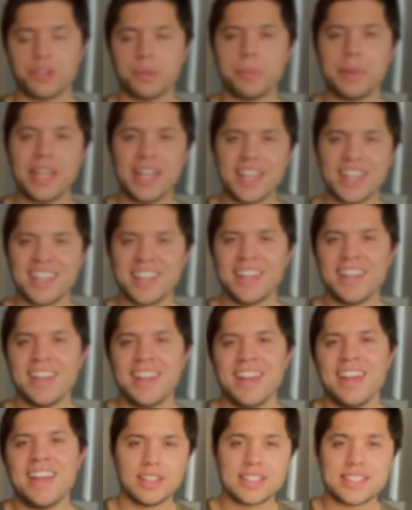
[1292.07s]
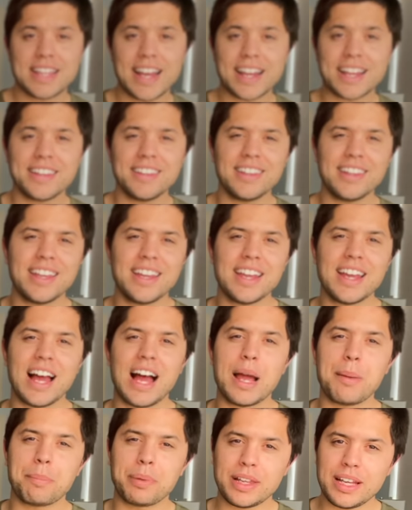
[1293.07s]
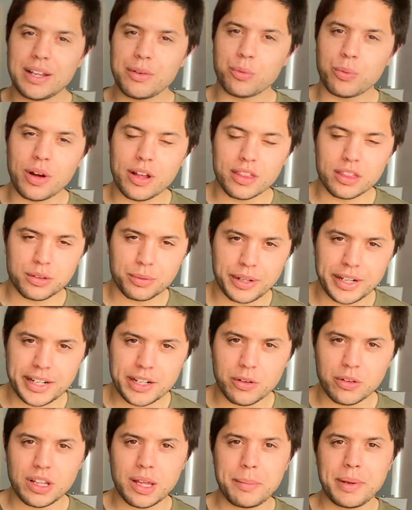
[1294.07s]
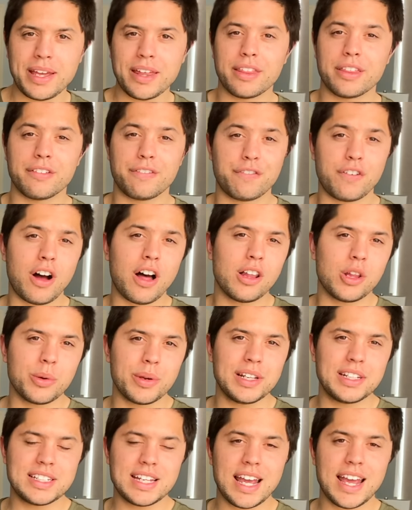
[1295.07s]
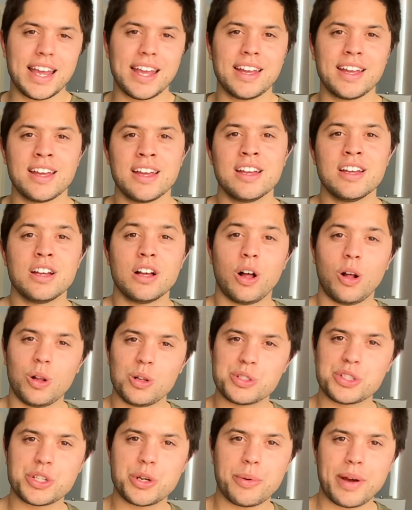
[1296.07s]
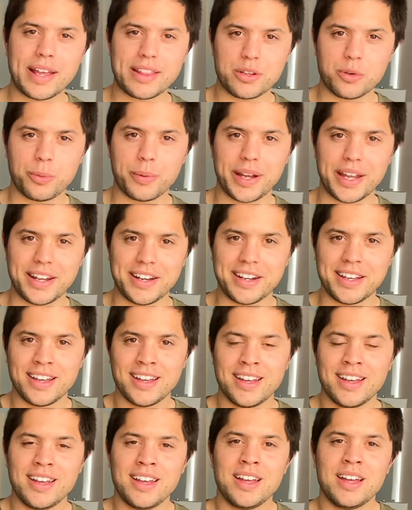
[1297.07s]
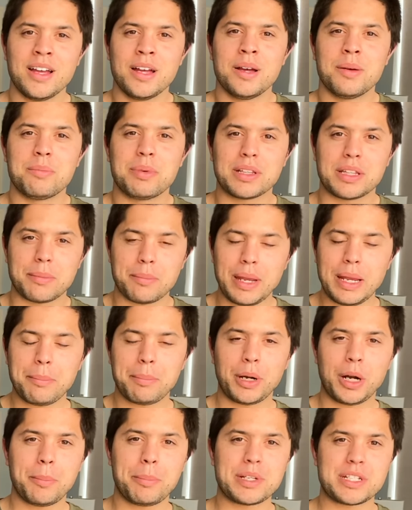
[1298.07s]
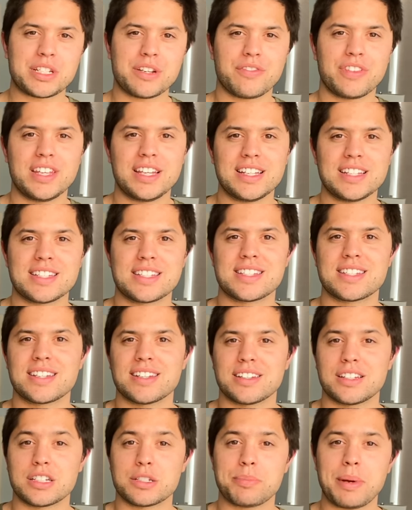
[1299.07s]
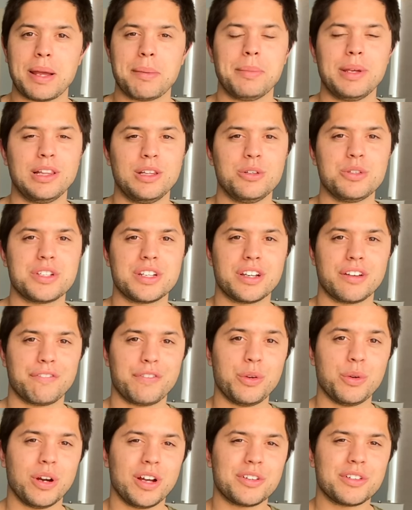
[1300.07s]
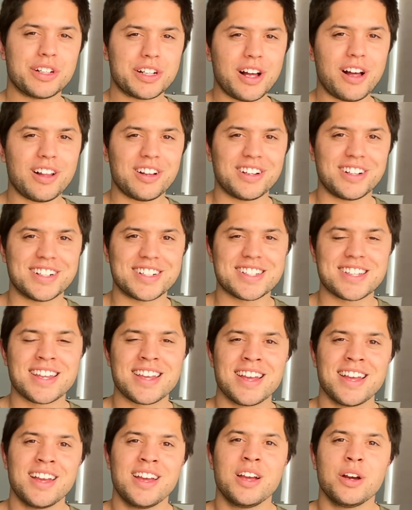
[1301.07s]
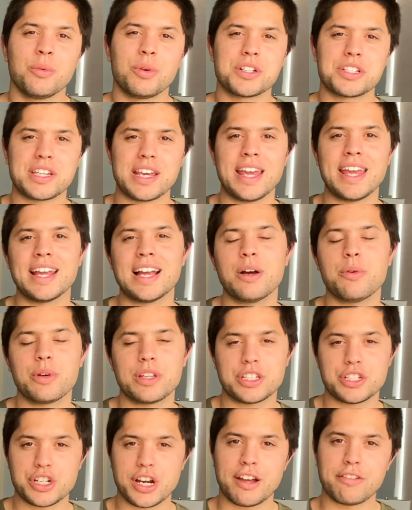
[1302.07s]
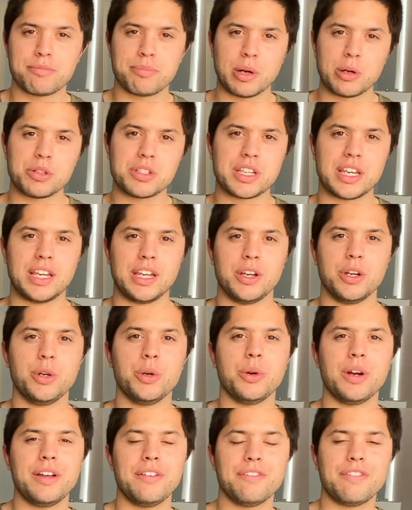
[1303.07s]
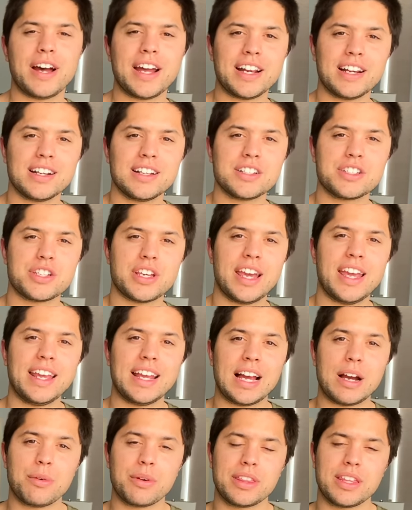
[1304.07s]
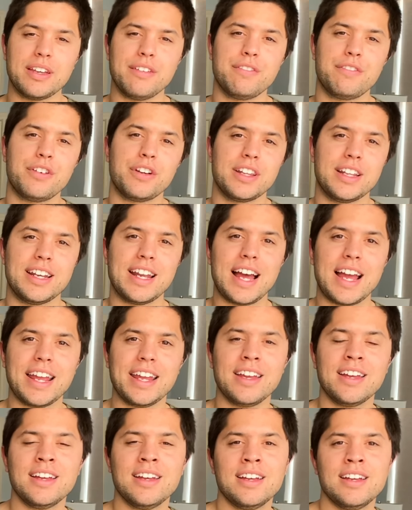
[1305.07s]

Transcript: for me. Secondly, I played one three no limit the following day, also at the Wynn. But the main purpose of this, despite me losing a few hundred dollars, was to hang out with Jeff Boski, who invited us to hang out with him for the night,